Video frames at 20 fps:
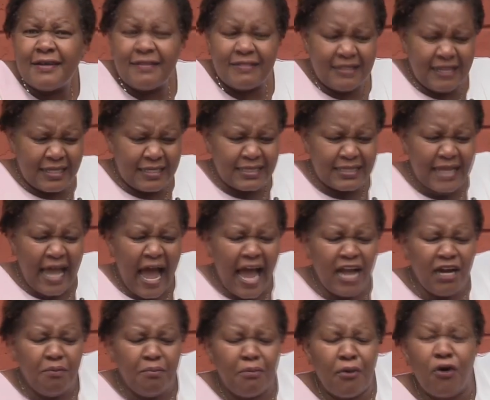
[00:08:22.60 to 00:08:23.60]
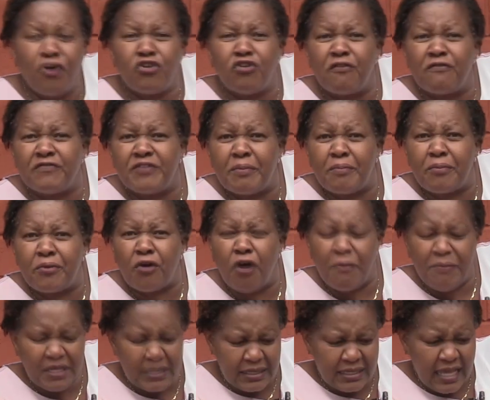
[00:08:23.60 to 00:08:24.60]
the son born of the
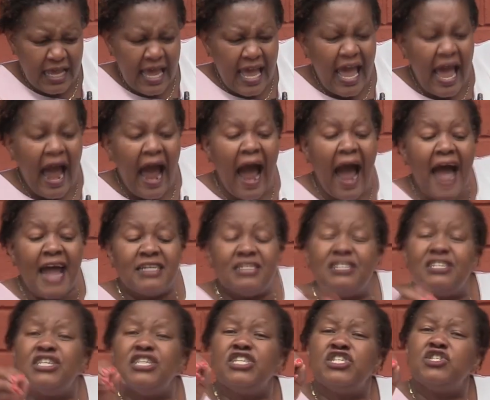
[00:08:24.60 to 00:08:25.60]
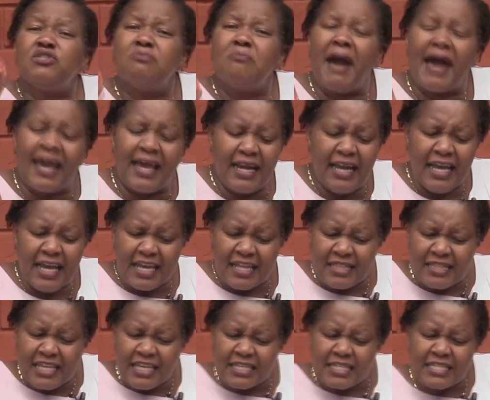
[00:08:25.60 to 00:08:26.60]
promise, and Ishmael,
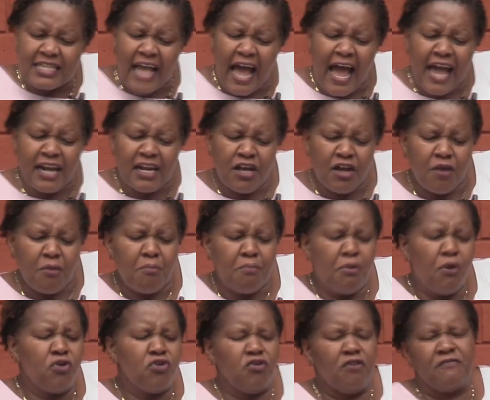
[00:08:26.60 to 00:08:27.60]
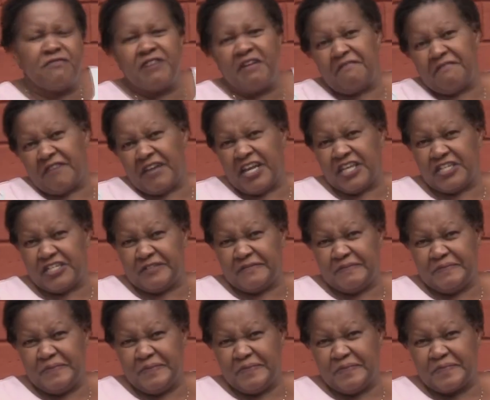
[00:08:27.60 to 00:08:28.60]
the son born of the flesh.
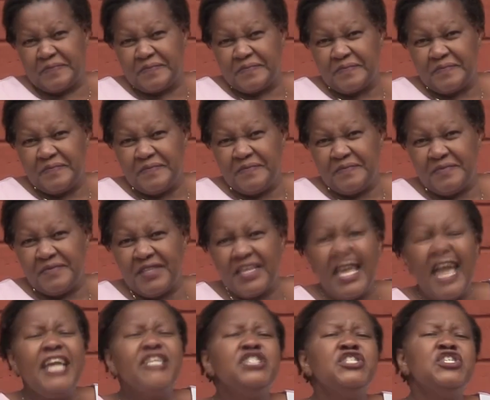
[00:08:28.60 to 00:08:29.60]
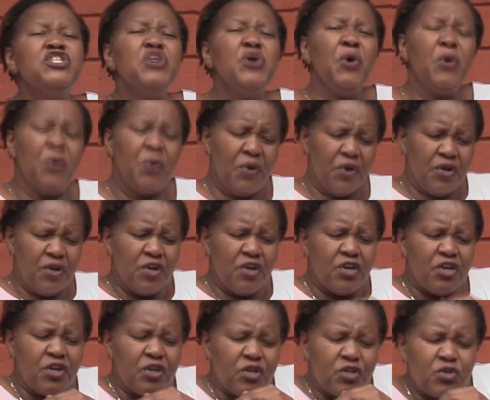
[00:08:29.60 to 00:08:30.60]
And you know,
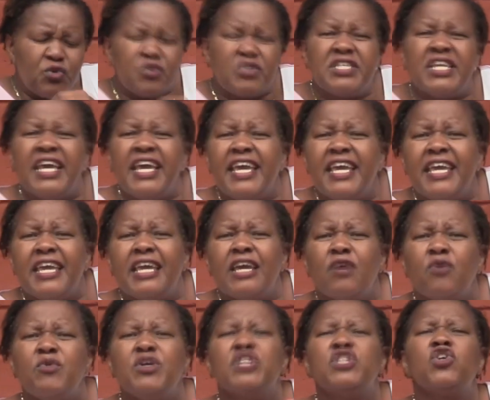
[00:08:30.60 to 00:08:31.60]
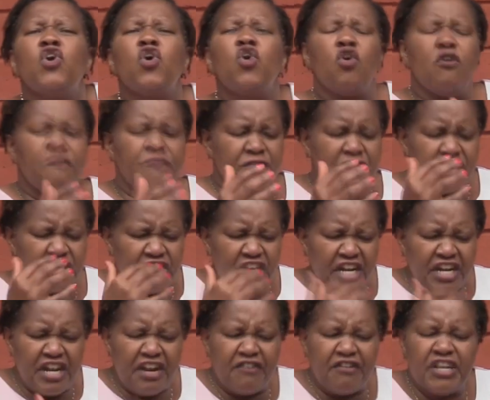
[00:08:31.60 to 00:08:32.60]
today we talk of
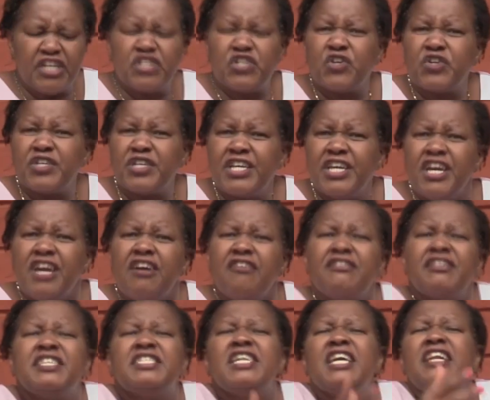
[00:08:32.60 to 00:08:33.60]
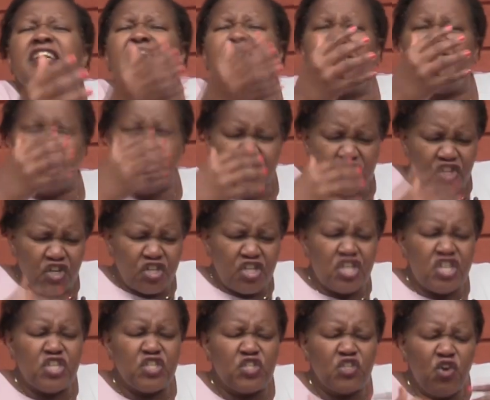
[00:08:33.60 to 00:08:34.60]
regeneration. Regeneration
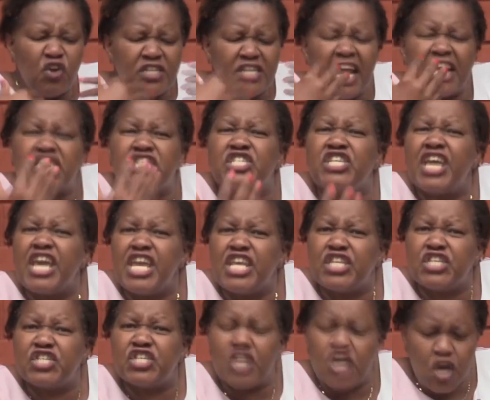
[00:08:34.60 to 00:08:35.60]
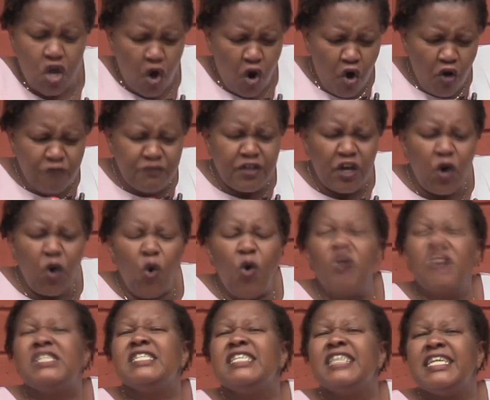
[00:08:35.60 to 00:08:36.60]
is not a change of the
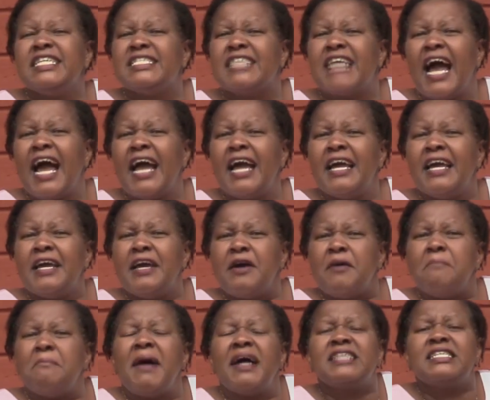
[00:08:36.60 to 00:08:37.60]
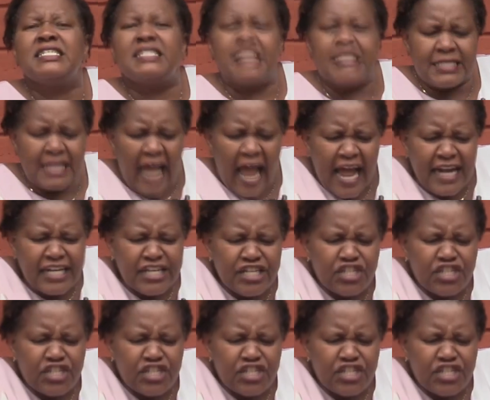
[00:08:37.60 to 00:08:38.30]
old nature, but it is an